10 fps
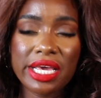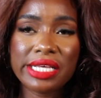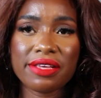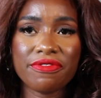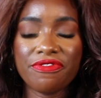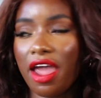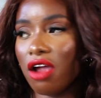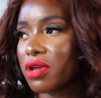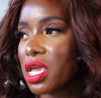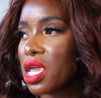It's a
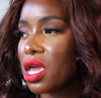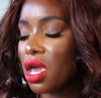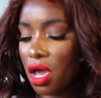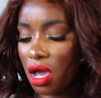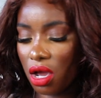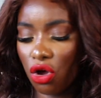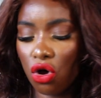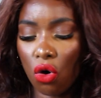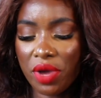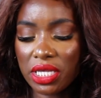very
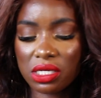going